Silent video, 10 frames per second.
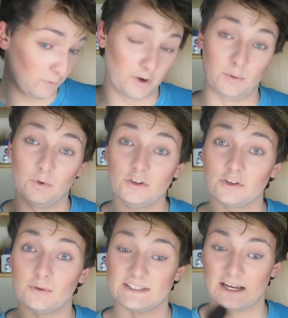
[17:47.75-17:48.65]
What I will
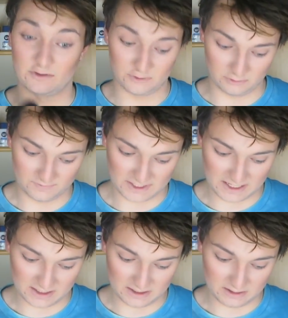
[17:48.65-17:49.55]
do is actually sort of
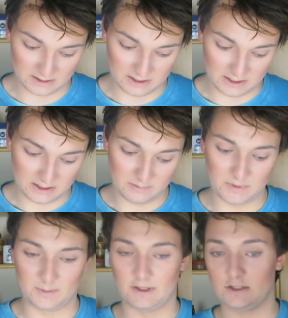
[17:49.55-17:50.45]
take it,
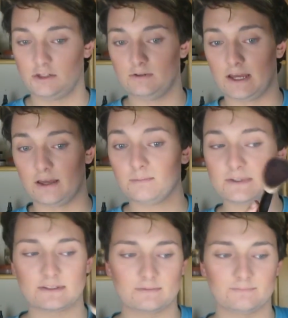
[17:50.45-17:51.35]
maybe like 2
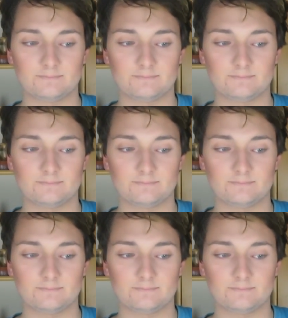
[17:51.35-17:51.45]
dabs,